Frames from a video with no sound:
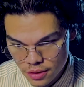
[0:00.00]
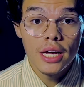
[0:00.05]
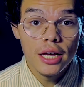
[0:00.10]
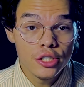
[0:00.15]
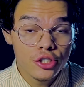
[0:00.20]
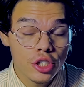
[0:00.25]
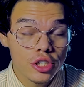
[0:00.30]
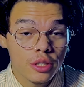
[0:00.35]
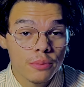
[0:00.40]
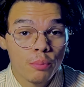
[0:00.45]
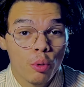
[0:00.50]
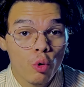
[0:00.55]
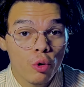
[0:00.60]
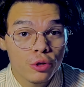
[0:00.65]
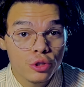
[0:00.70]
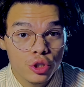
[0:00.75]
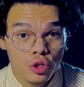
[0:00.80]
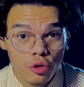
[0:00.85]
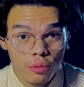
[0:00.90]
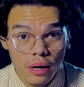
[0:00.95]
It's just
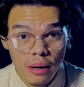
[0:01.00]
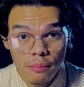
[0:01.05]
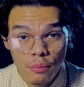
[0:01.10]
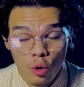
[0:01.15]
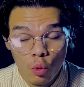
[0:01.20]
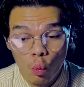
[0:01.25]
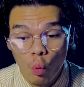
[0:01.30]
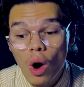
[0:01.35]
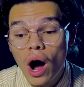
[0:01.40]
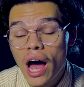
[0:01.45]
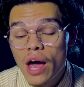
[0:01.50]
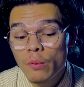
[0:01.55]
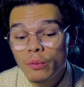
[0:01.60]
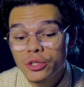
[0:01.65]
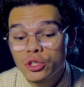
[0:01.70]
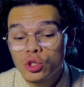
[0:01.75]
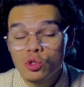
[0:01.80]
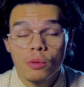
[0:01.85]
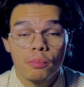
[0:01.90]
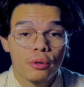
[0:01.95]
important to remember why
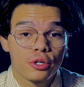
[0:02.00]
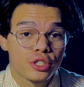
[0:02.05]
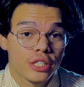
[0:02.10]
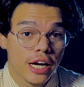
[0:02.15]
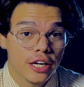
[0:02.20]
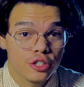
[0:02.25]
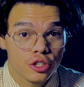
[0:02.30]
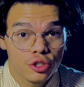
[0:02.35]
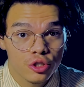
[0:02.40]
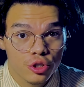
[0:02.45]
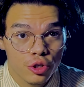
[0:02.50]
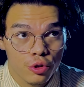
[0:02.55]
we do a protection